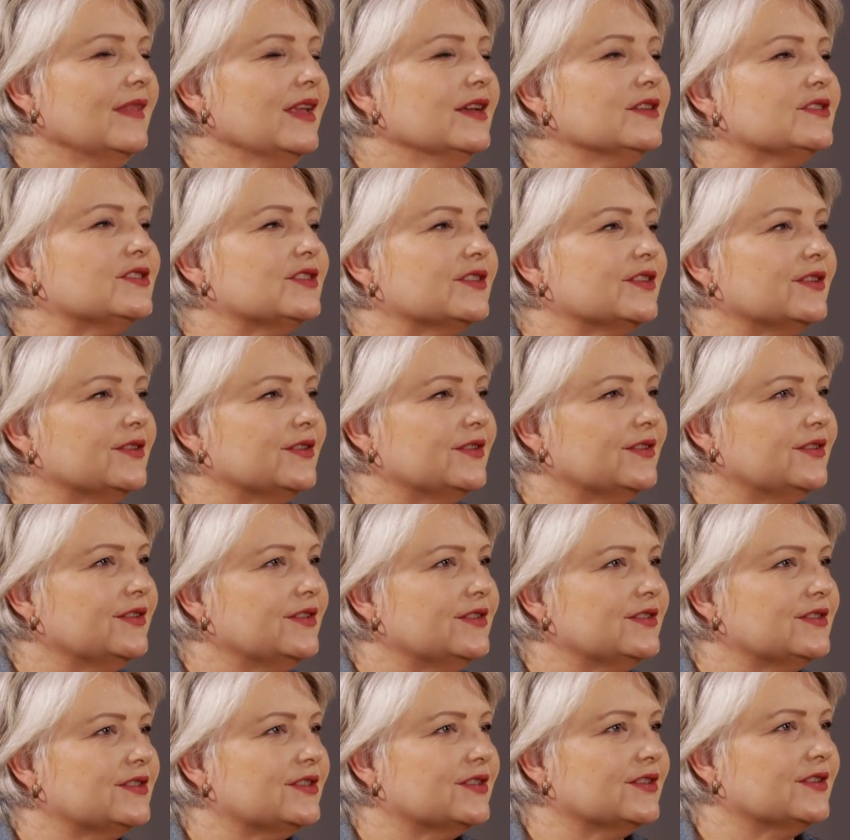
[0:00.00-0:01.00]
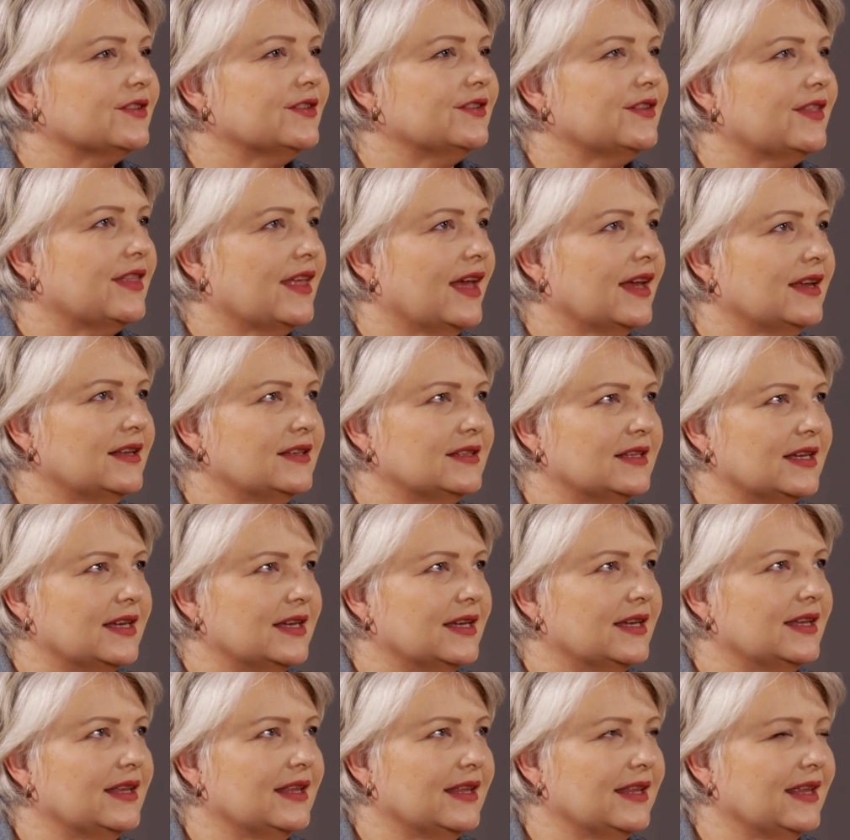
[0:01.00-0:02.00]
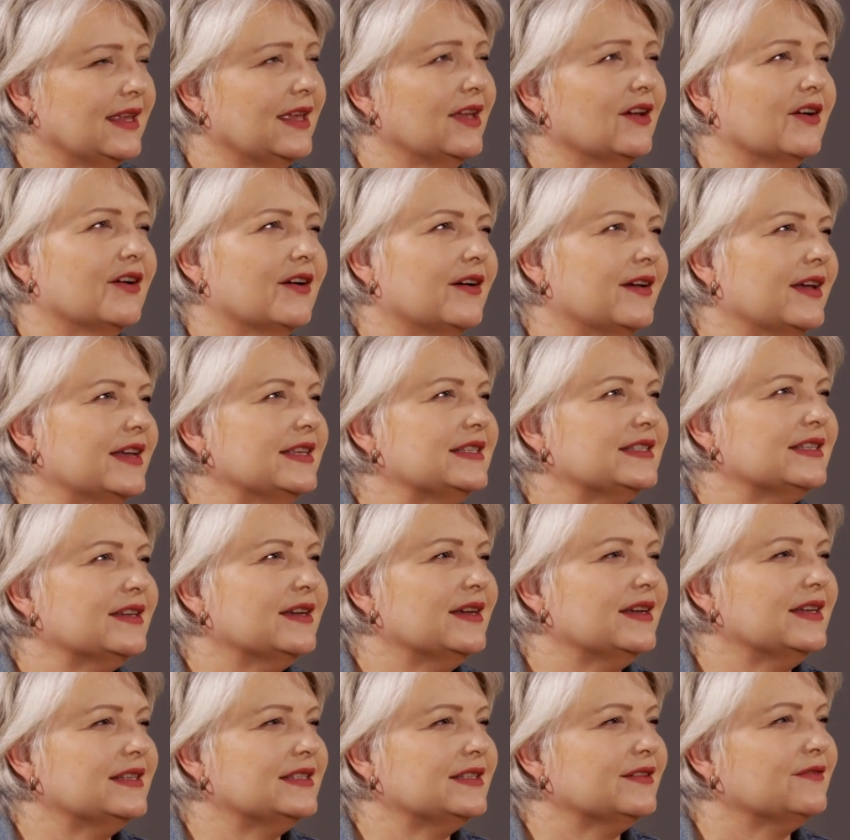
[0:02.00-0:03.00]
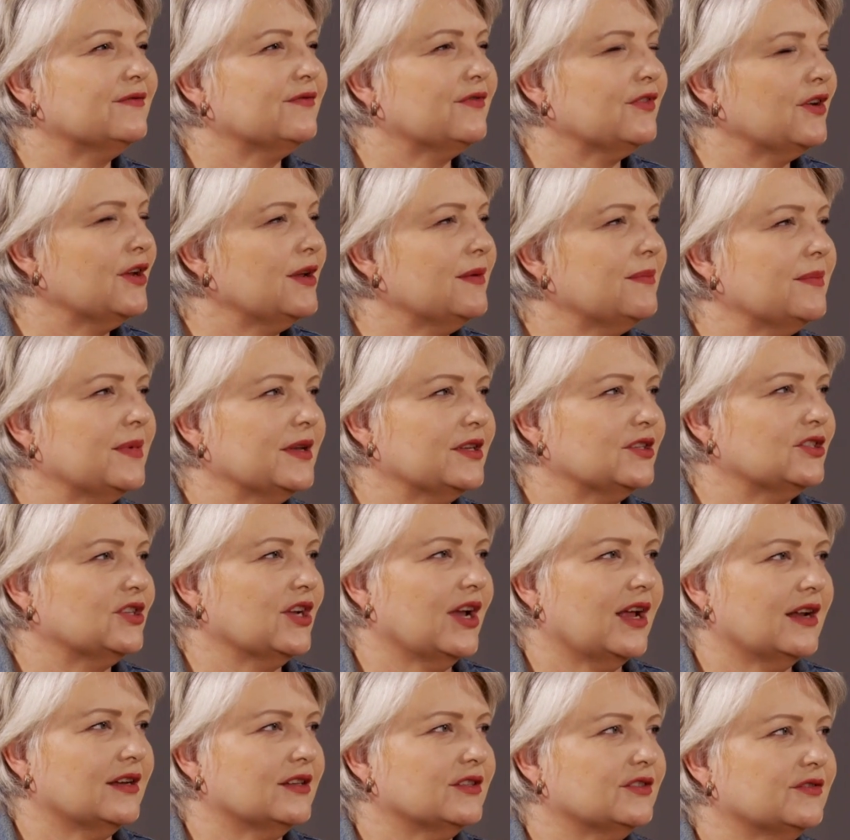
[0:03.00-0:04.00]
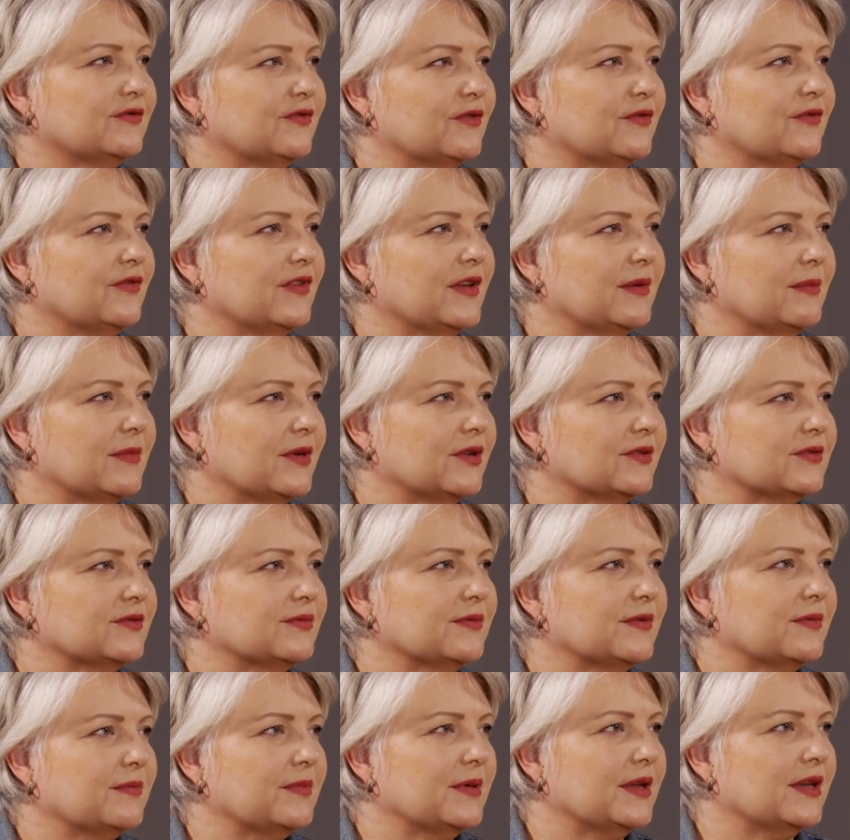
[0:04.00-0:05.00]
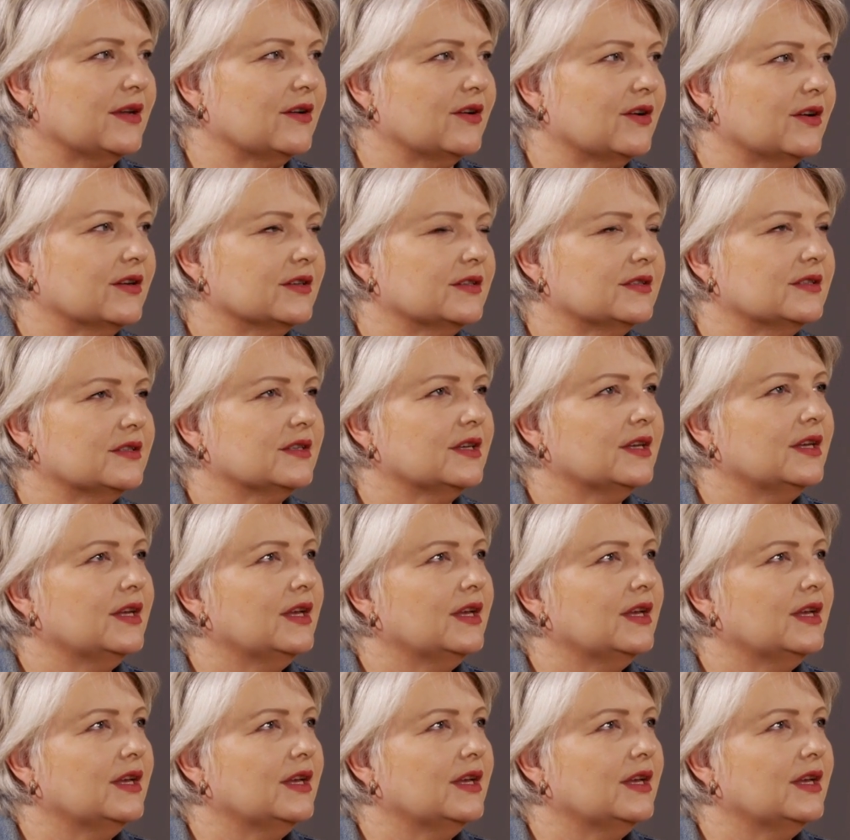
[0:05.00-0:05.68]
So that, it's a very big challenge for females with PCOS.